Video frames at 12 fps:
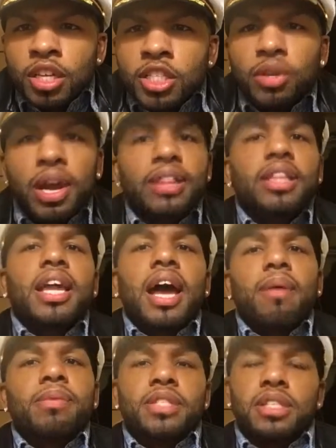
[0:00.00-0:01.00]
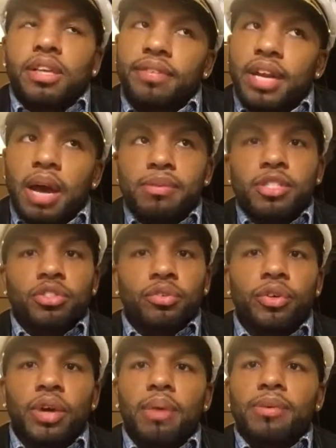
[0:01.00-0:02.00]
So after that, I was livid, I was
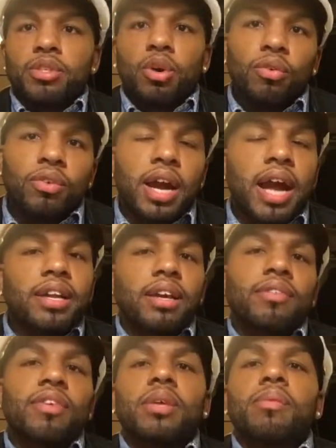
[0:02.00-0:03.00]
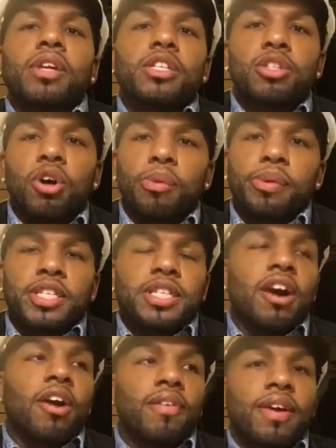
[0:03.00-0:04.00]
through, I was over. I didn't really want to talk because
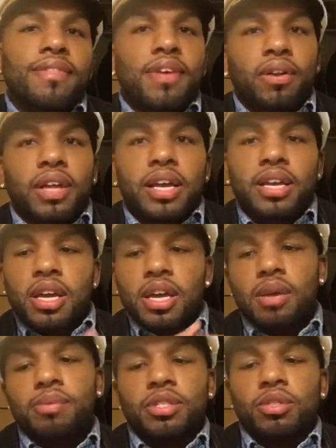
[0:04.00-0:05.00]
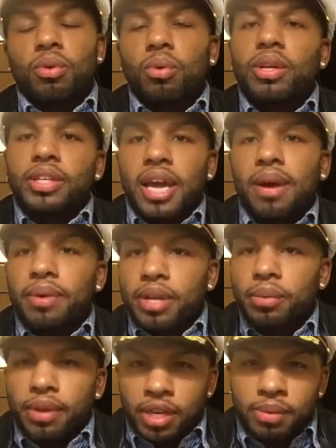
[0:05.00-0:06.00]
I already felt like it was going
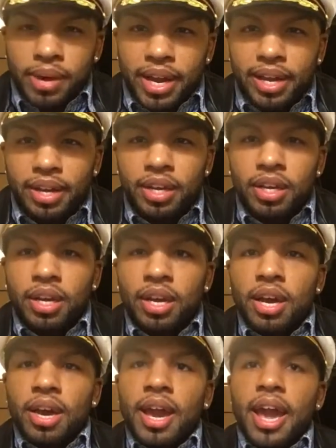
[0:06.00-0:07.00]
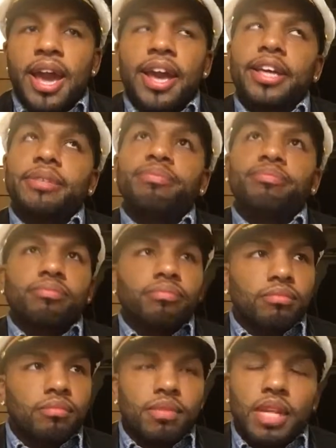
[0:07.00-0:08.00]
downhill anyway. And
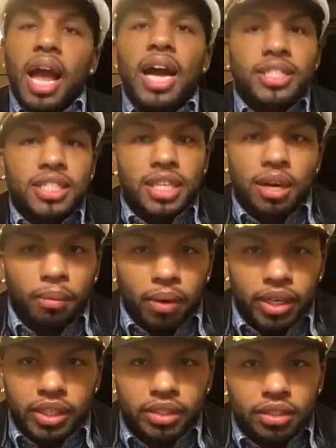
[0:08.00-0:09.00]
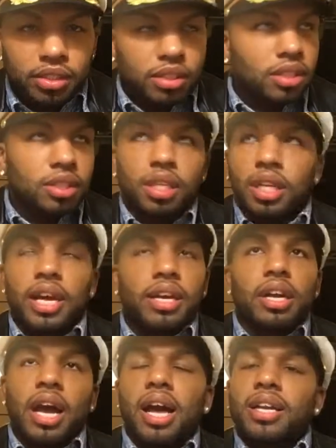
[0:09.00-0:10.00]
I just didn't want it to, like,
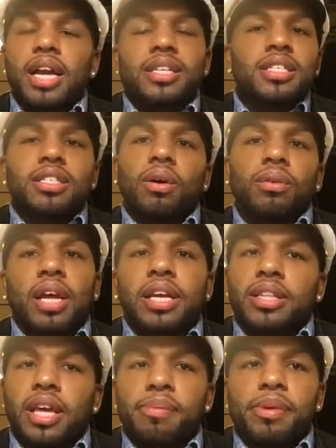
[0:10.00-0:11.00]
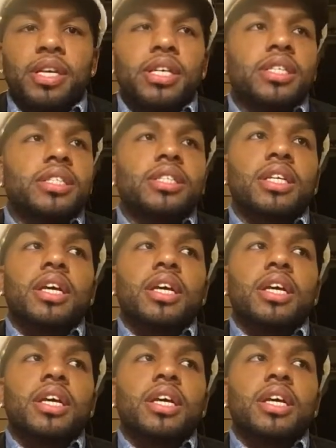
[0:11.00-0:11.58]
I just don't like that because,